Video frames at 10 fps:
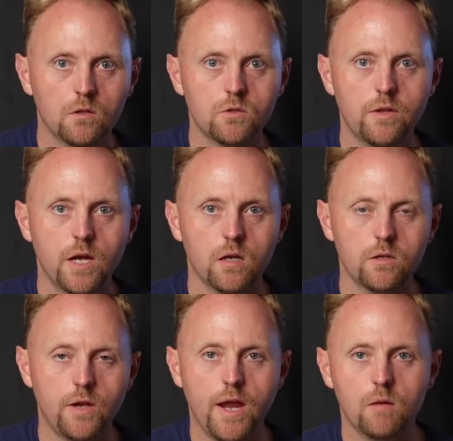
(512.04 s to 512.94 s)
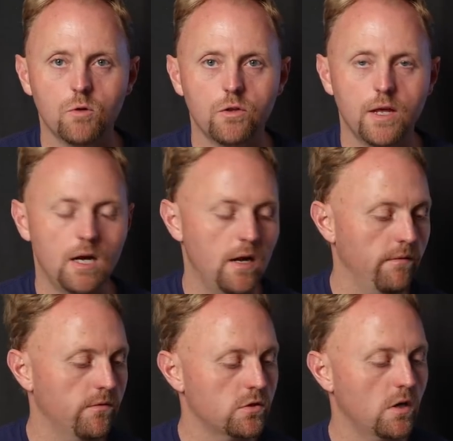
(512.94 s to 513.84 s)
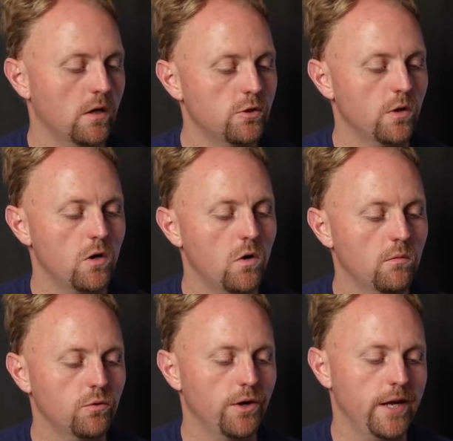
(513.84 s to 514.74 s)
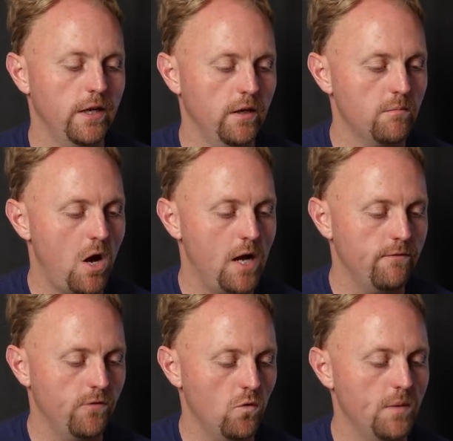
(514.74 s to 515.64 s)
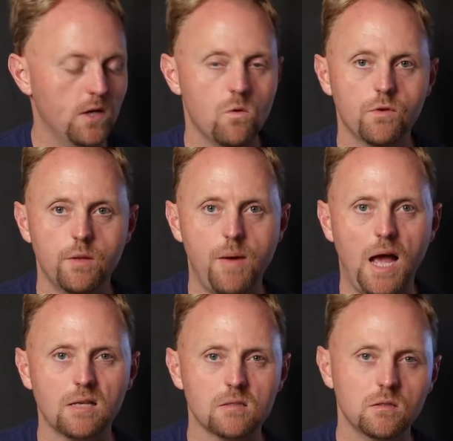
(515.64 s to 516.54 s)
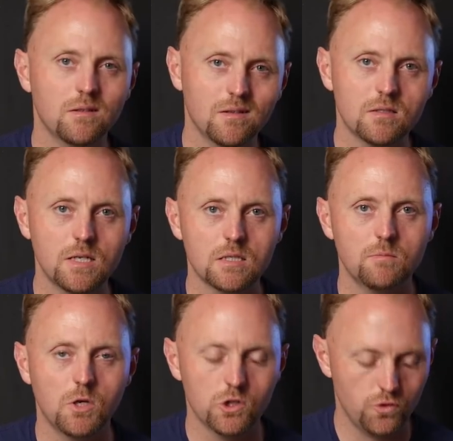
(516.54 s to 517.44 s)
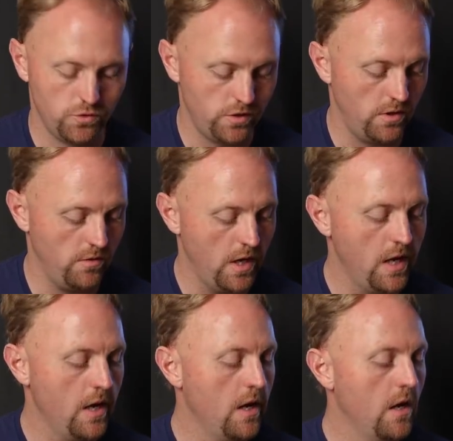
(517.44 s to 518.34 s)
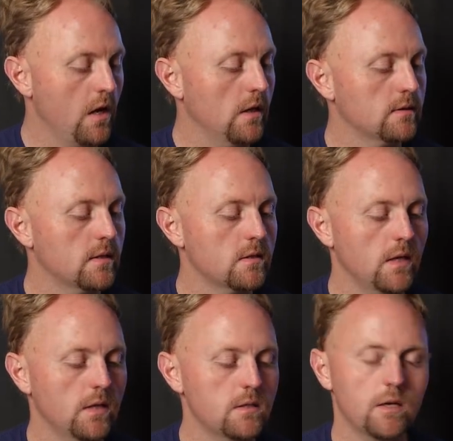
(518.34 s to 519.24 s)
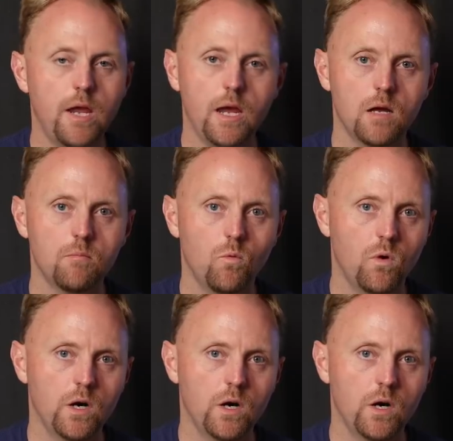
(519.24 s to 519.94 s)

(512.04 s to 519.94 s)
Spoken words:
So the other camera that I've started to incorporate in my filming over the past 6 months or so is this Instacam